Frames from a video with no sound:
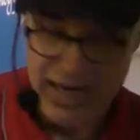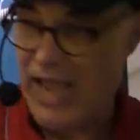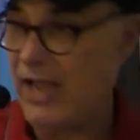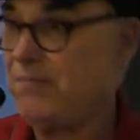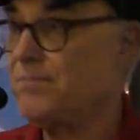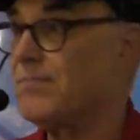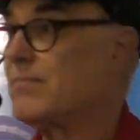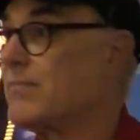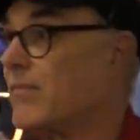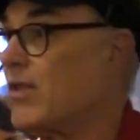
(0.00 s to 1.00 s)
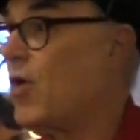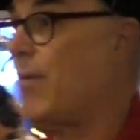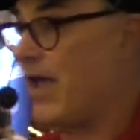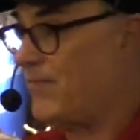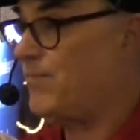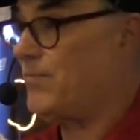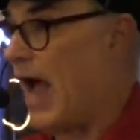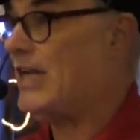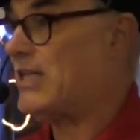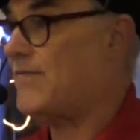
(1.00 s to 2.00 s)
today, you'll pay
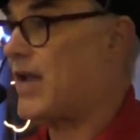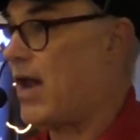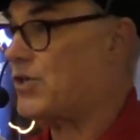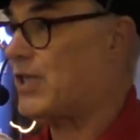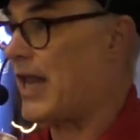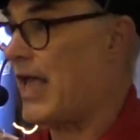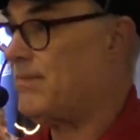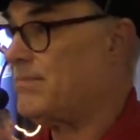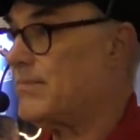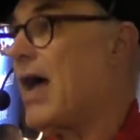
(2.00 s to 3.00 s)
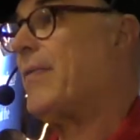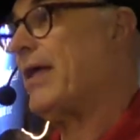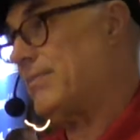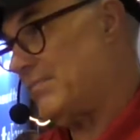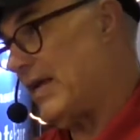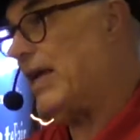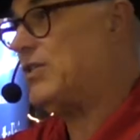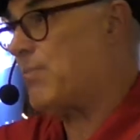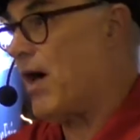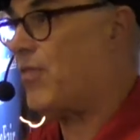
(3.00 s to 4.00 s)
$97 today, and then
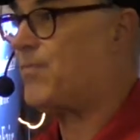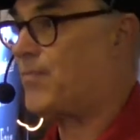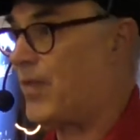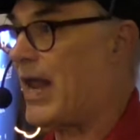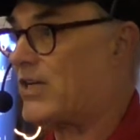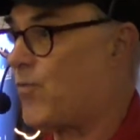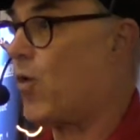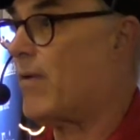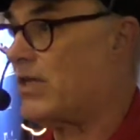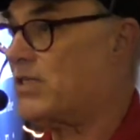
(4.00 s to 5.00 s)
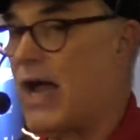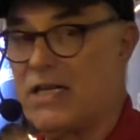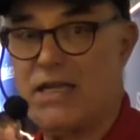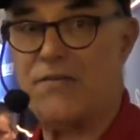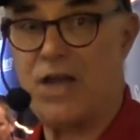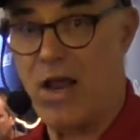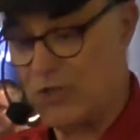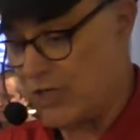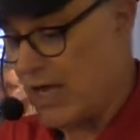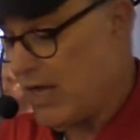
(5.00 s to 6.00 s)
each month for the next 4 months,
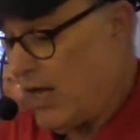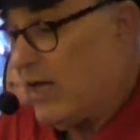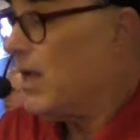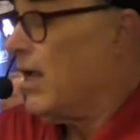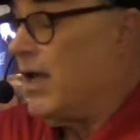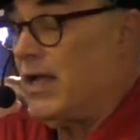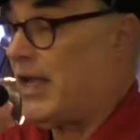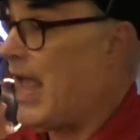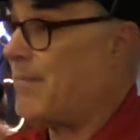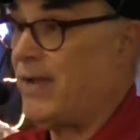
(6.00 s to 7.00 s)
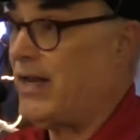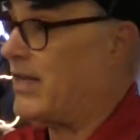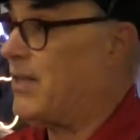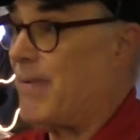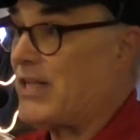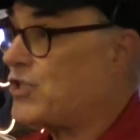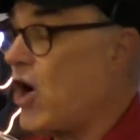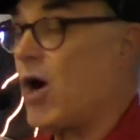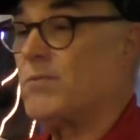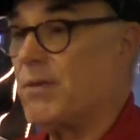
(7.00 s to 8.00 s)
$97. You can't beat it. The best
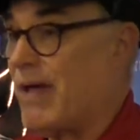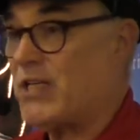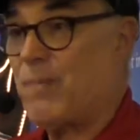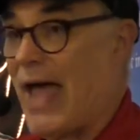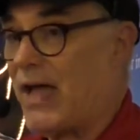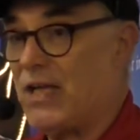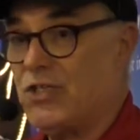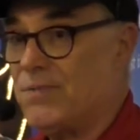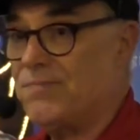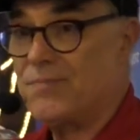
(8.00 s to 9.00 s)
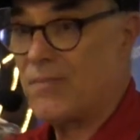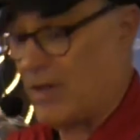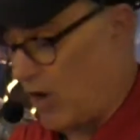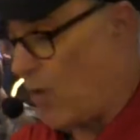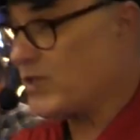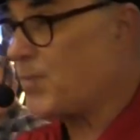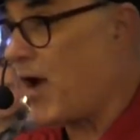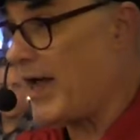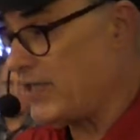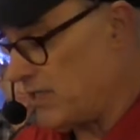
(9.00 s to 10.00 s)
terms, the best package, lowest
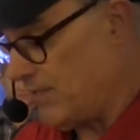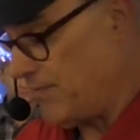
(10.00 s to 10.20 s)
price,